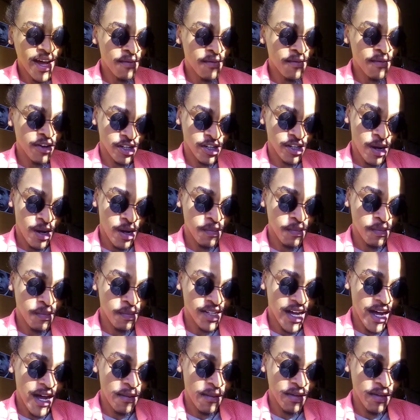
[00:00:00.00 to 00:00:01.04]
For
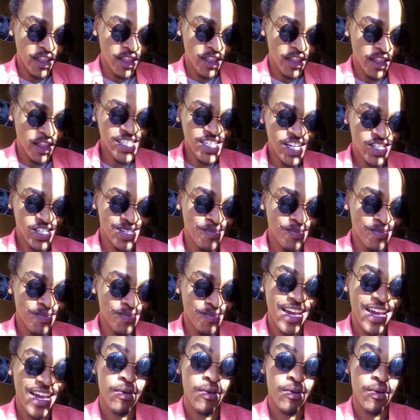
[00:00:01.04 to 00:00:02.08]
example, in the context, something
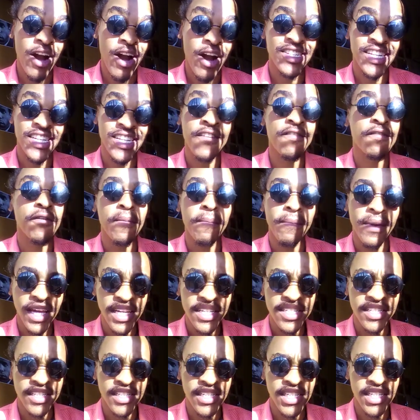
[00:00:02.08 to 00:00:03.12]
like proprietary
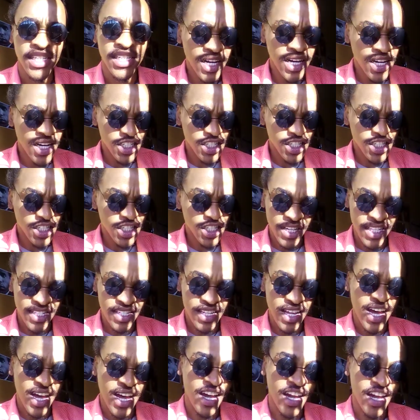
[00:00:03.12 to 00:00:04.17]
information just
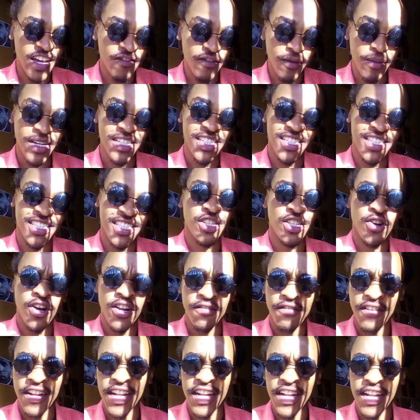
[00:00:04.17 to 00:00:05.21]
means information that's
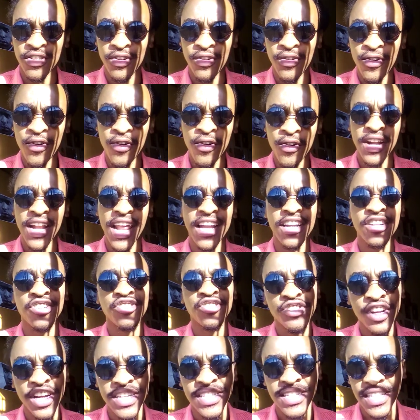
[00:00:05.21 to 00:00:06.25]
confidential, or like a
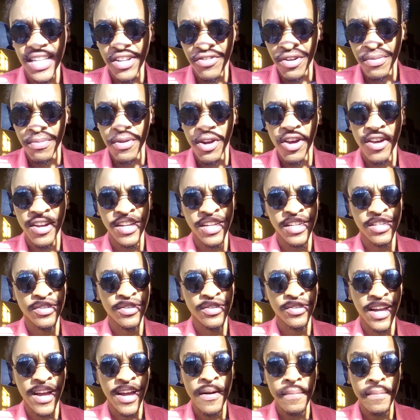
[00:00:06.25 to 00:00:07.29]
trade secret belonging to
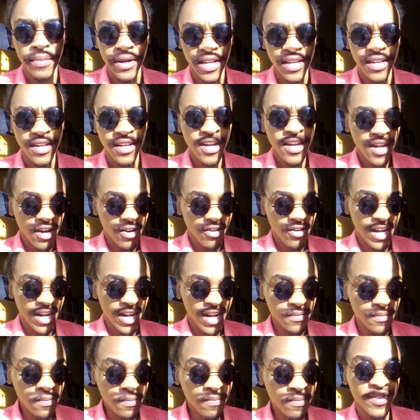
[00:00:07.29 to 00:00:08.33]
the company, right?
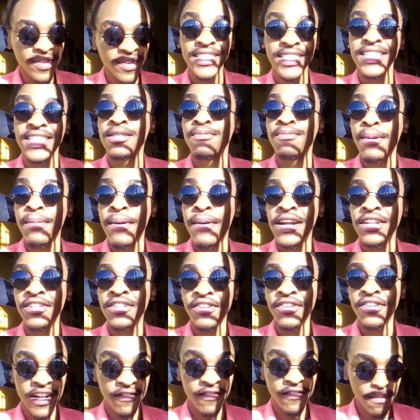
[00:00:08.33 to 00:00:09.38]
That's its
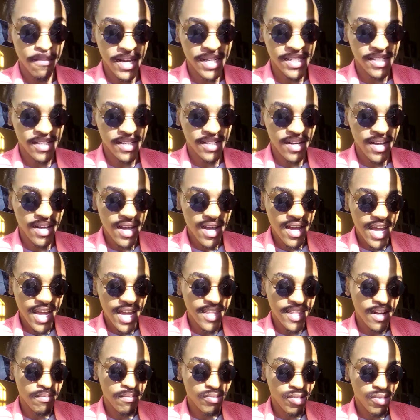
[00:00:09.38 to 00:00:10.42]
proprietary information.
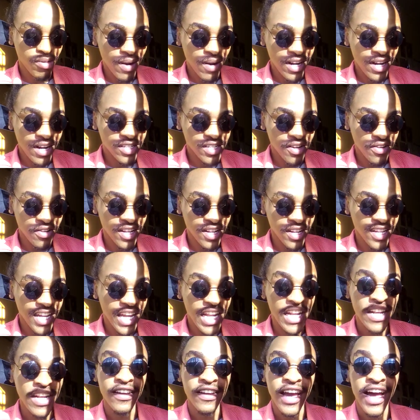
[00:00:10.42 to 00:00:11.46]
And then proprietary
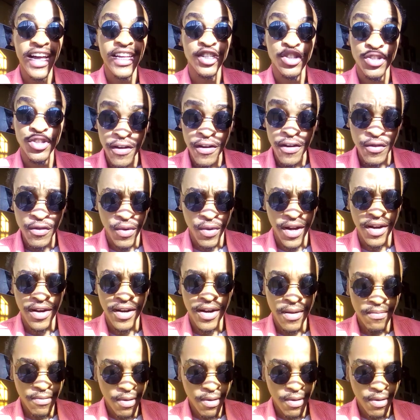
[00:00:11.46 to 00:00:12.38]
software.